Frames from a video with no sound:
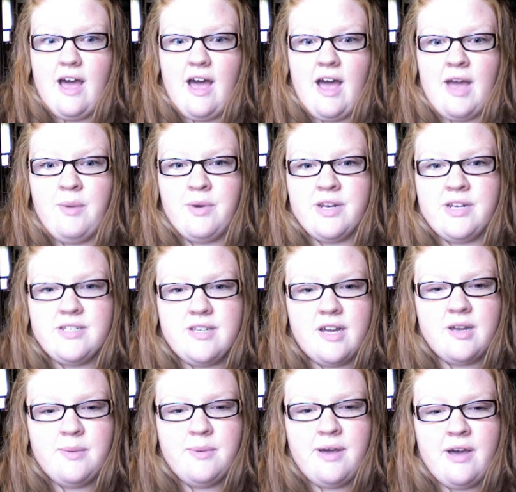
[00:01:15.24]
I want to
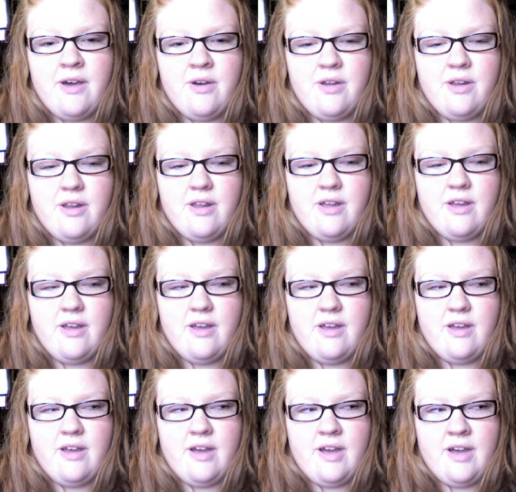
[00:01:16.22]
talk about
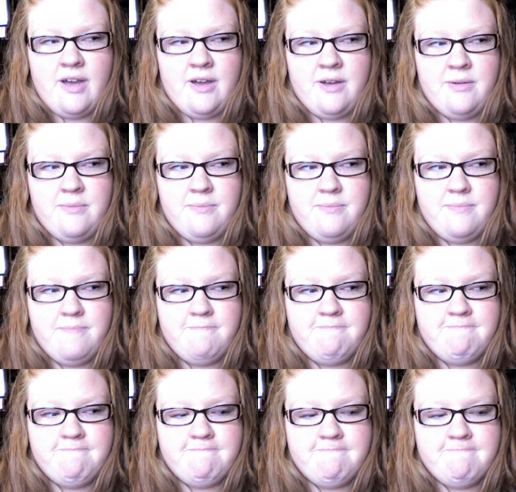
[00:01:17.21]
an
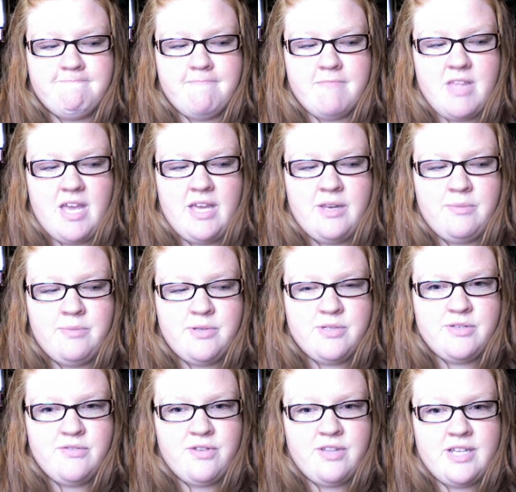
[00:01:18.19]

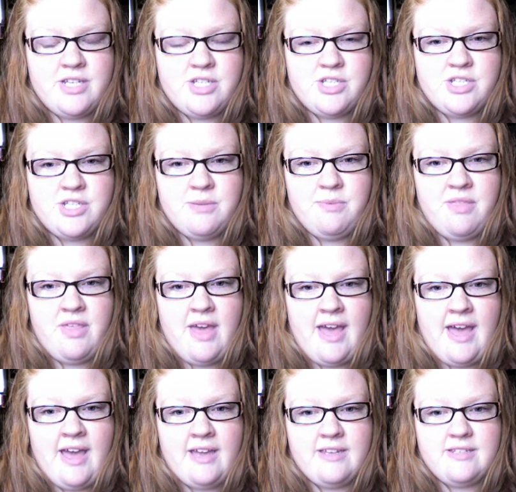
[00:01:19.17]
abusive relationship
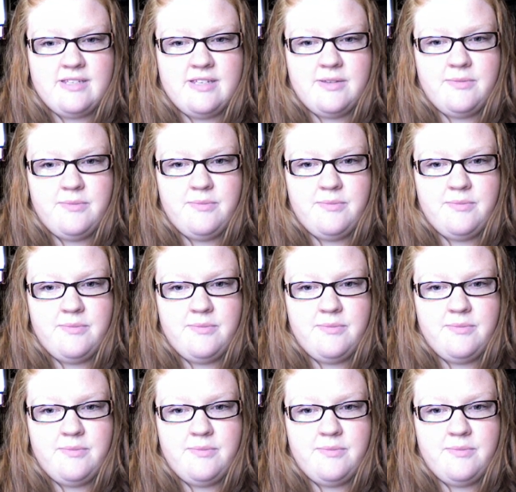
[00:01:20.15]
that